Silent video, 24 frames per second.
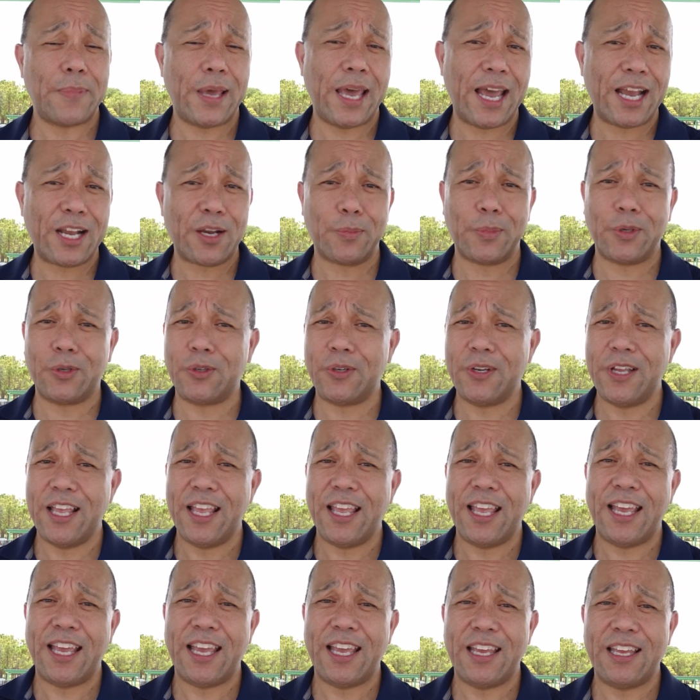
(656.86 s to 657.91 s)
packable,
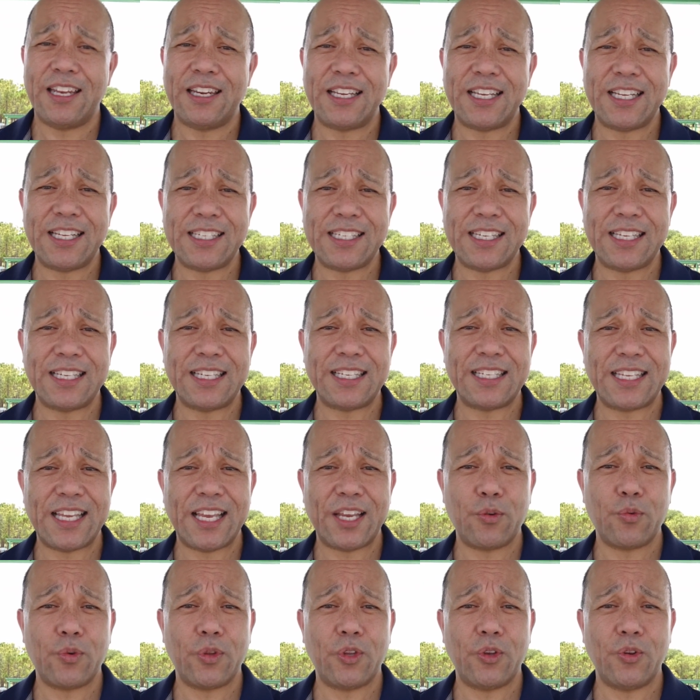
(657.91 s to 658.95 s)
and easy to
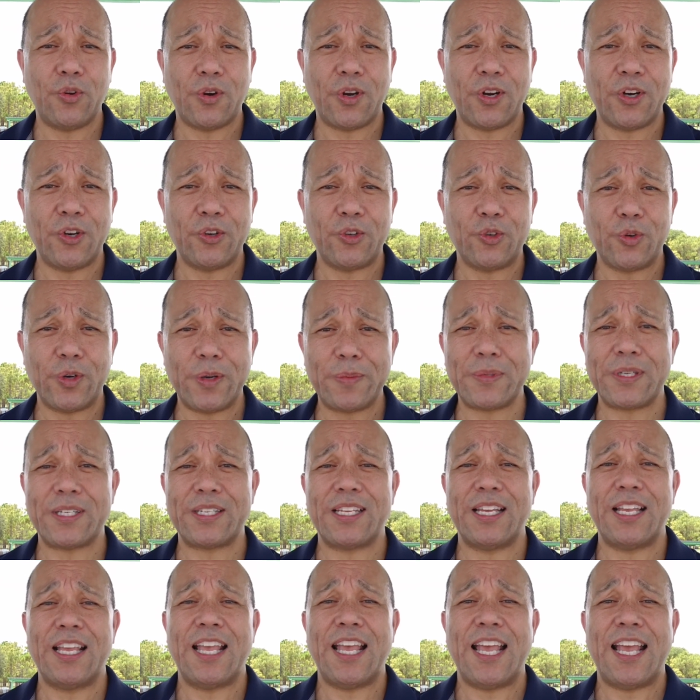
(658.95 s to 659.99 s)
take with you on your
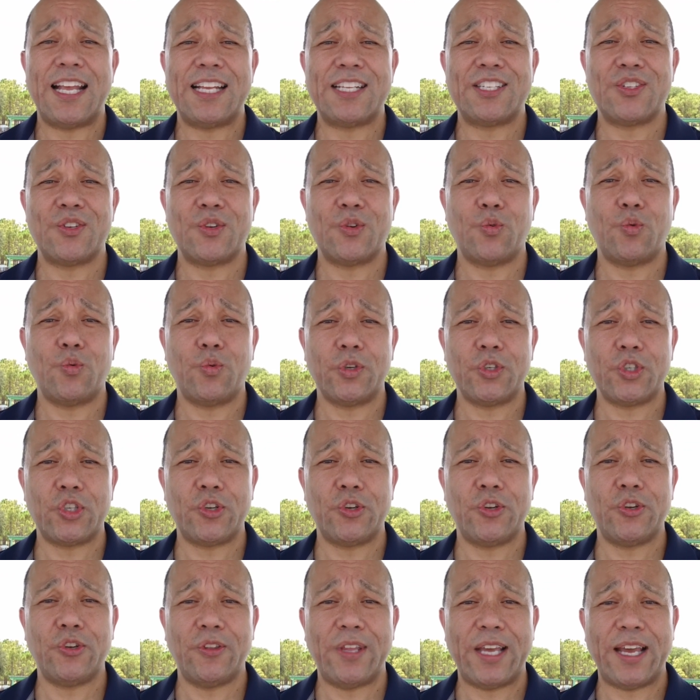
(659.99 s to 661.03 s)
trips. And so we'll
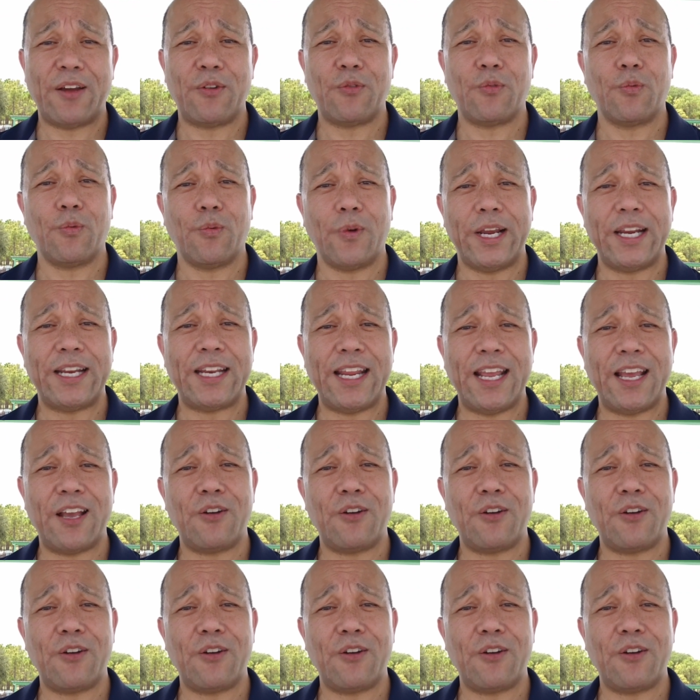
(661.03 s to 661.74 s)
show you that right